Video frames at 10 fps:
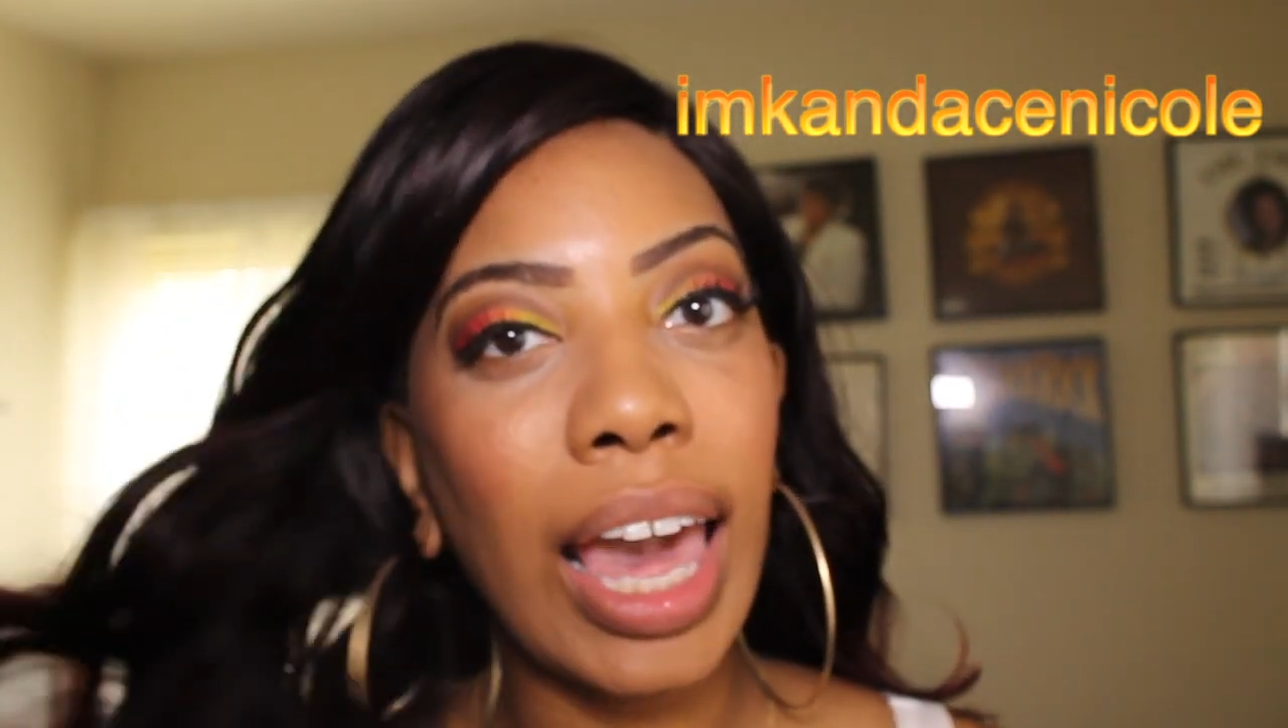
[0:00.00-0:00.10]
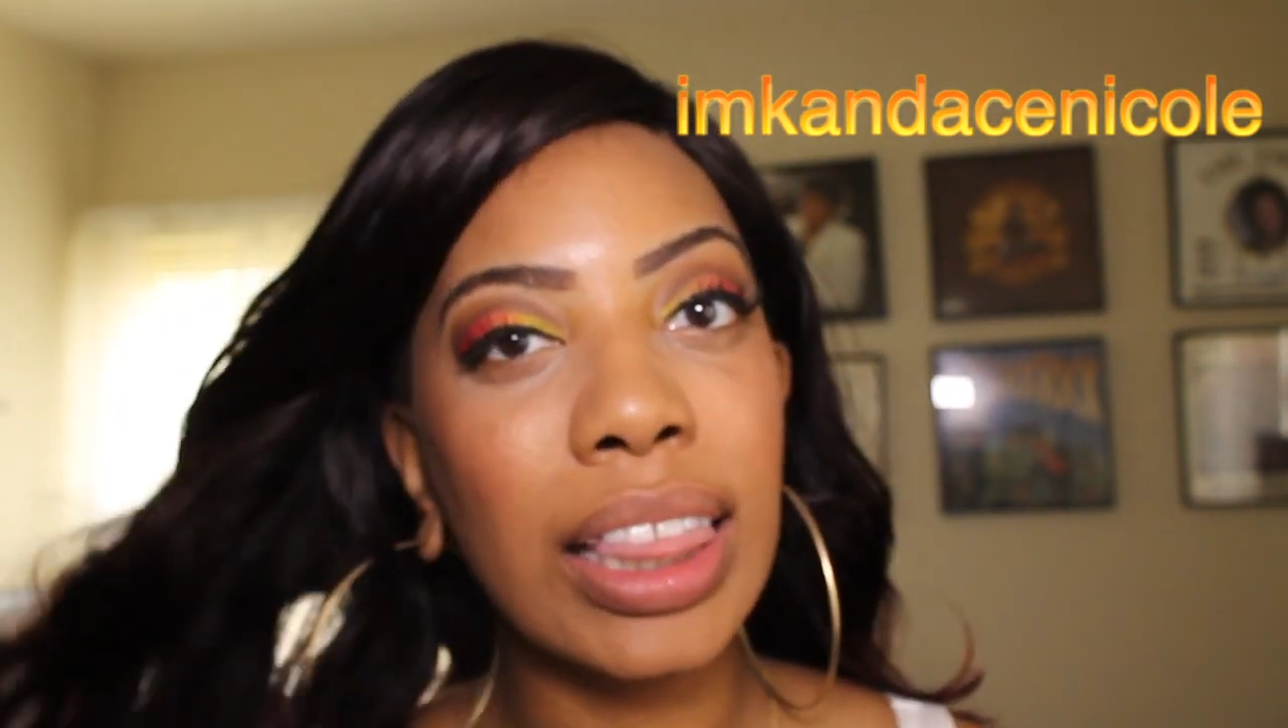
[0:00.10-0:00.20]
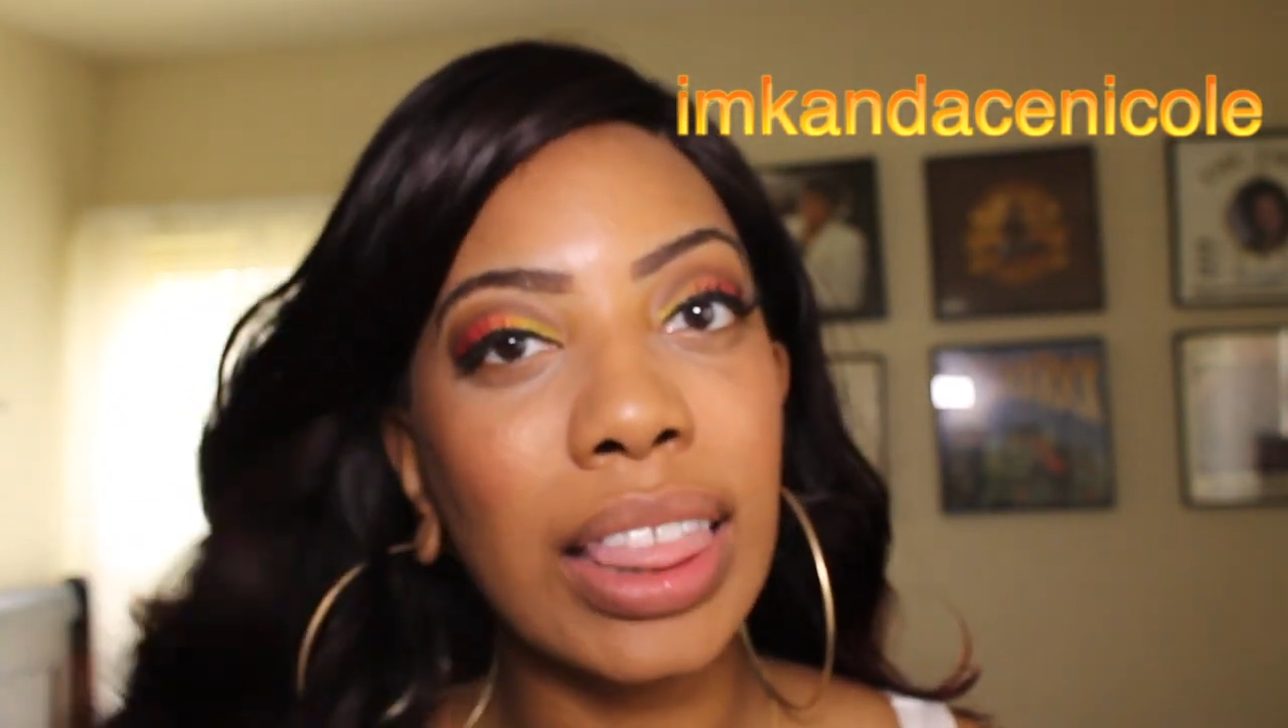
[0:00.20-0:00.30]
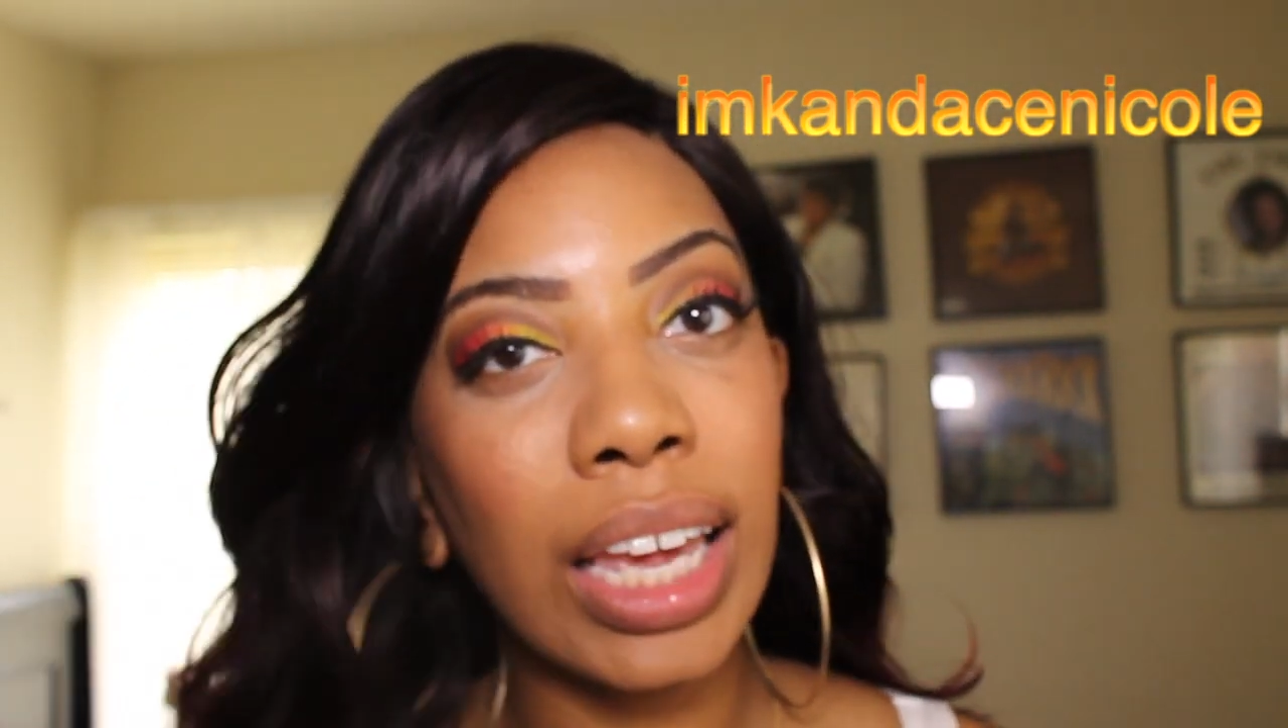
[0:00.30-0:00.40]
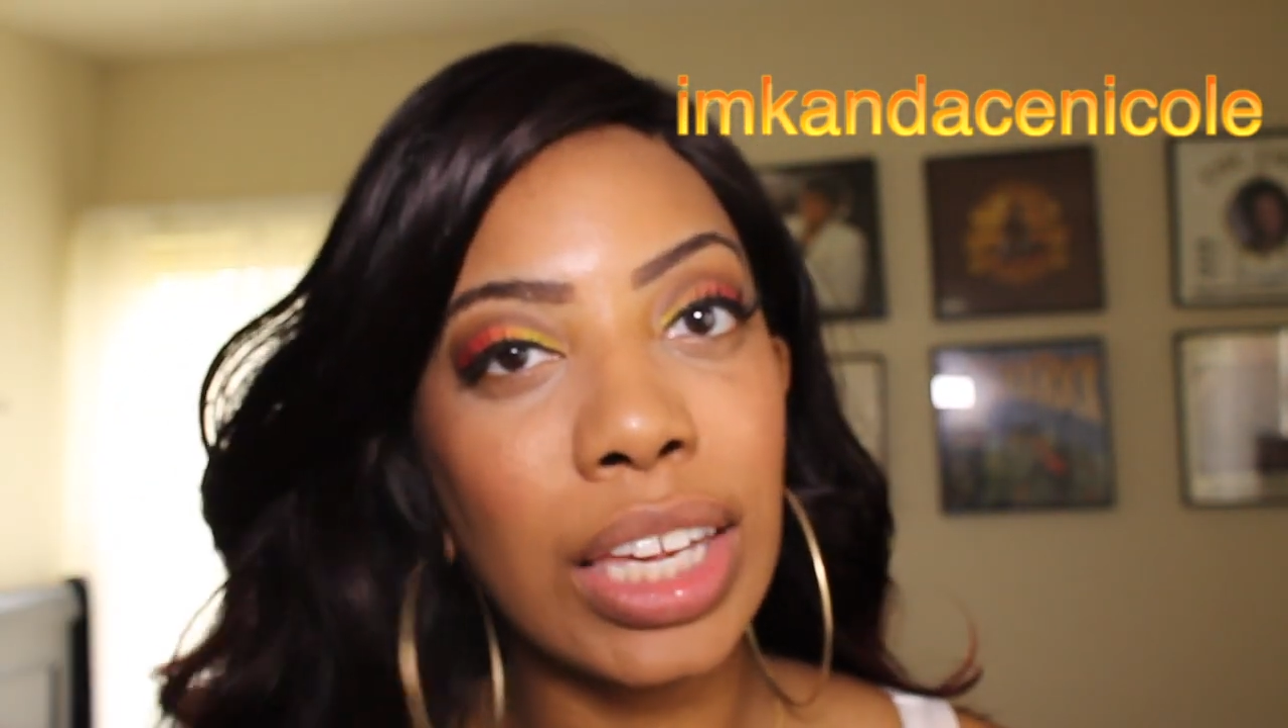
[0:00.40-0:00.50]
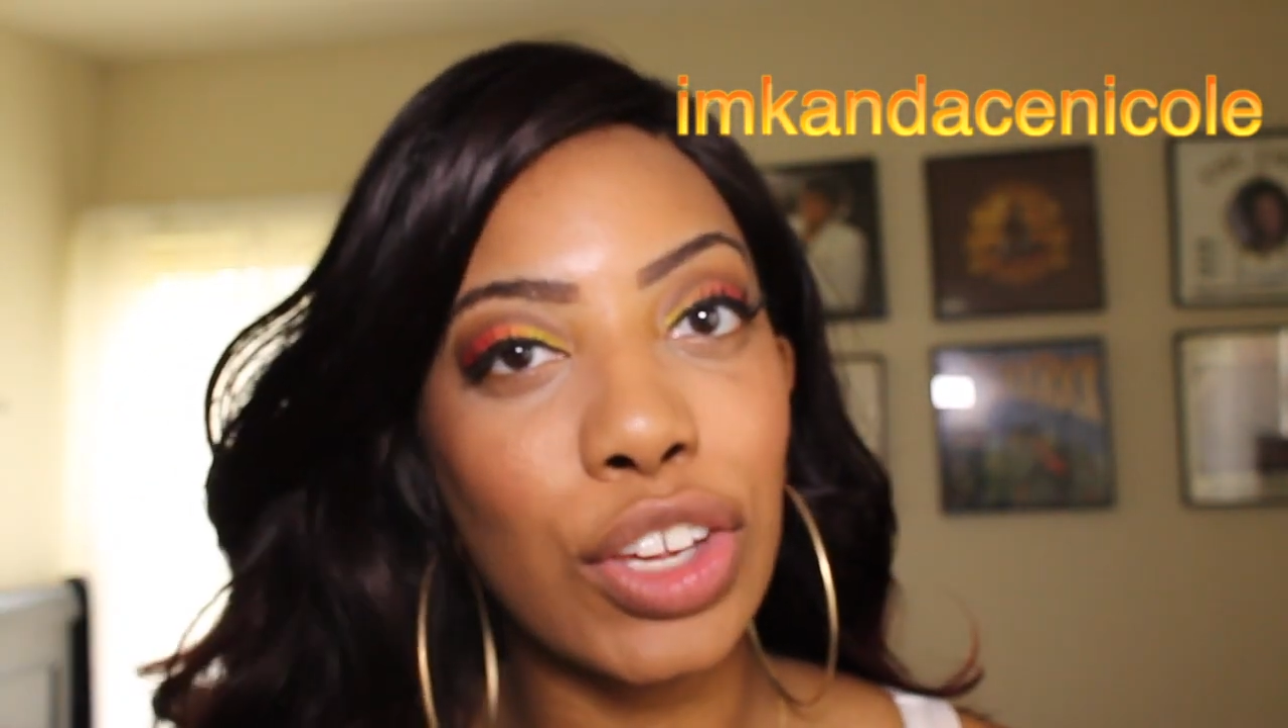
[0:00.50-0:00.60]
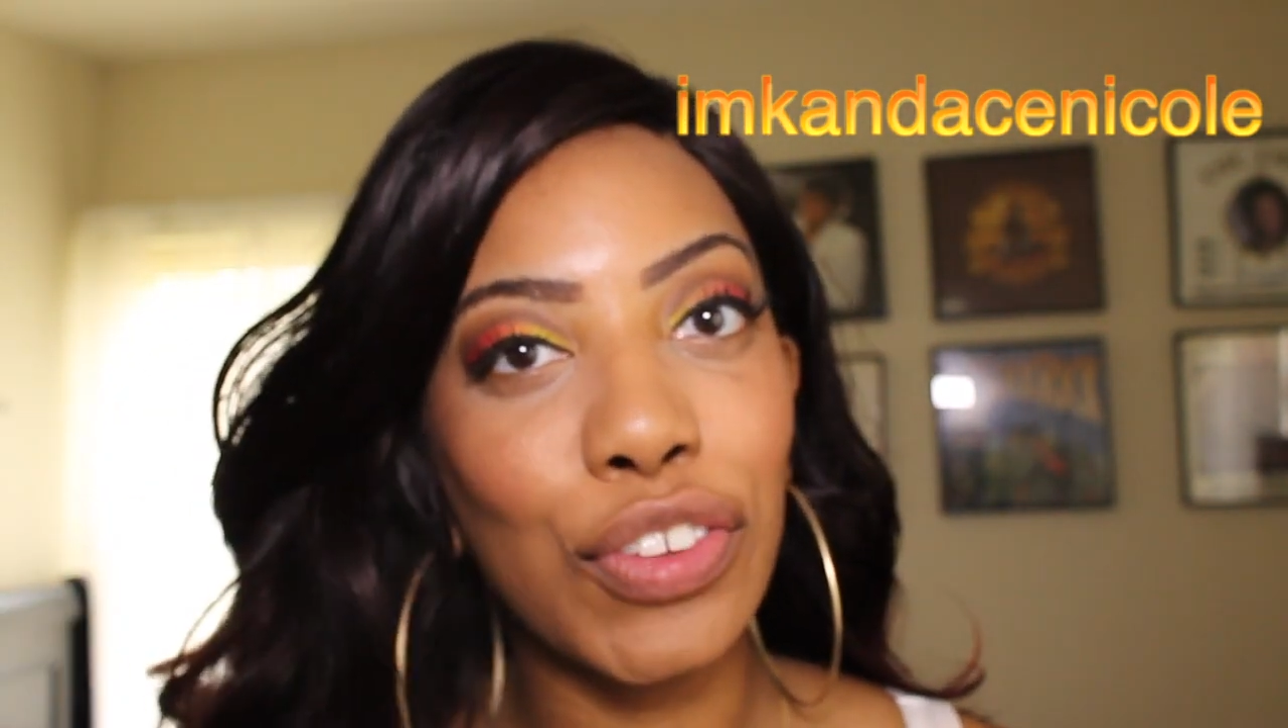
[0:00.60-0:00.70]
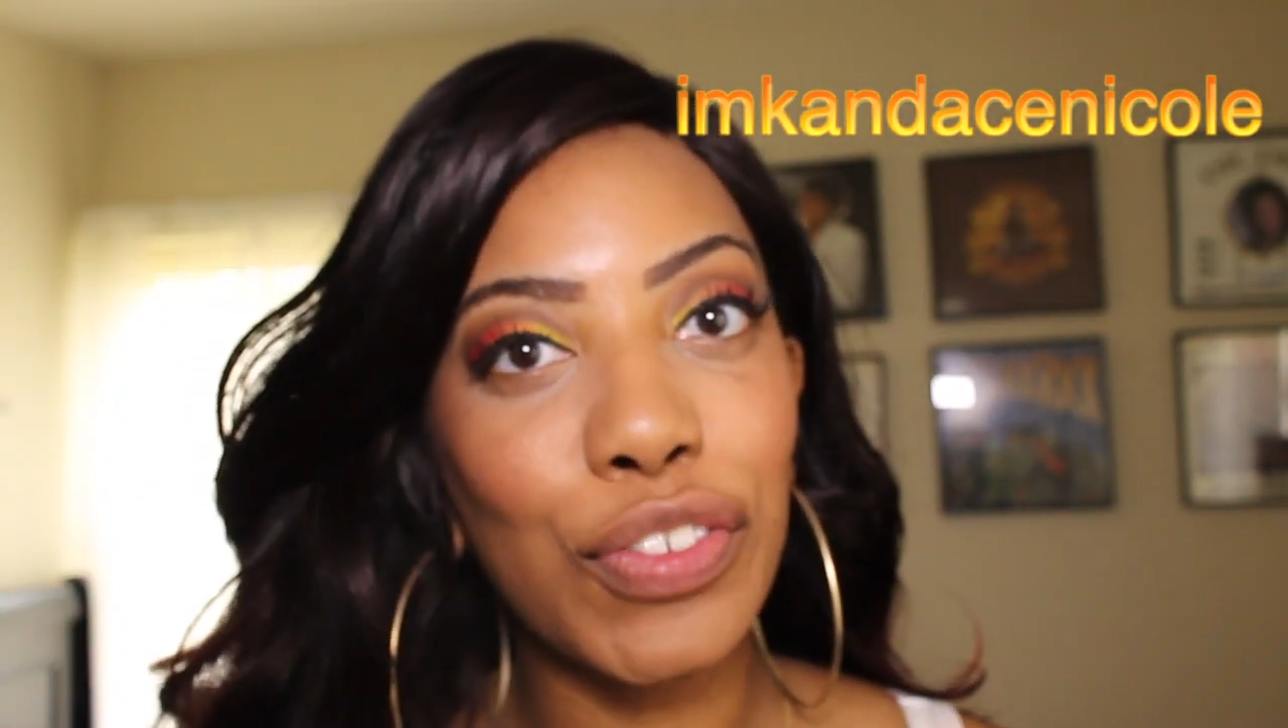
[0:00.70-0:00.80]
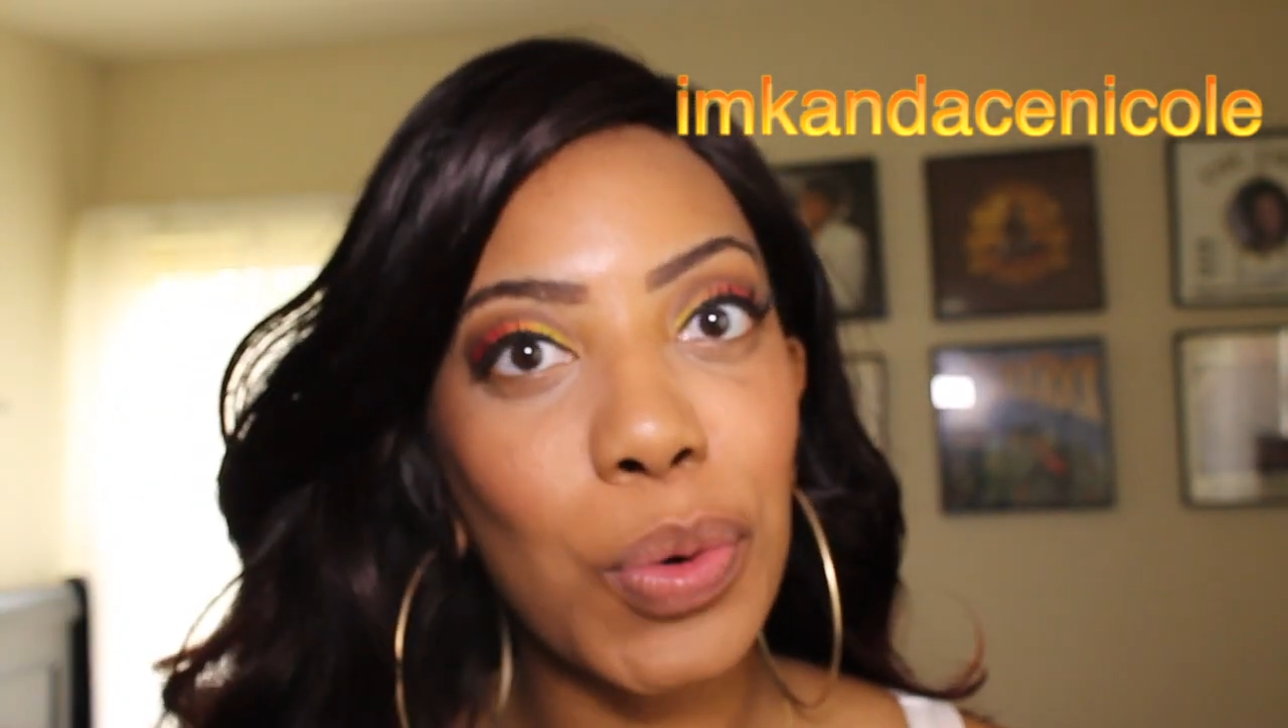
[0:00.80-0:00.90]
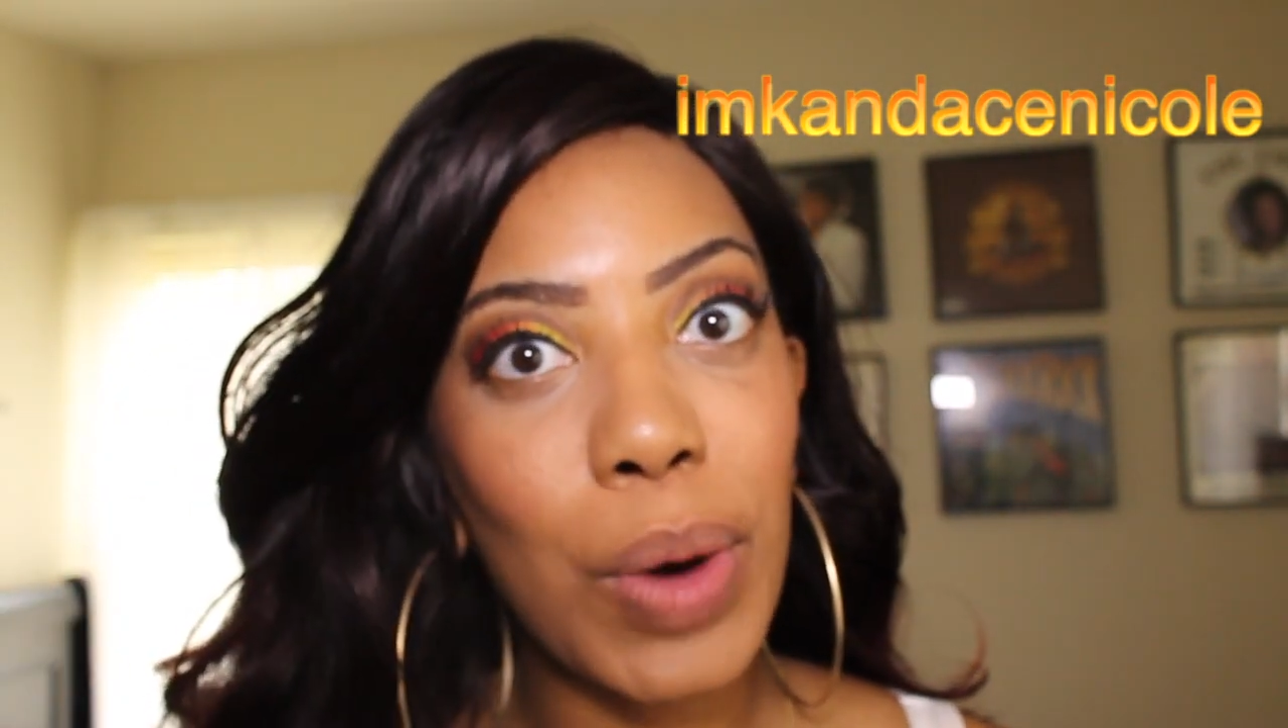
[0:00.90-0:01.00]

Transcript: And thank you for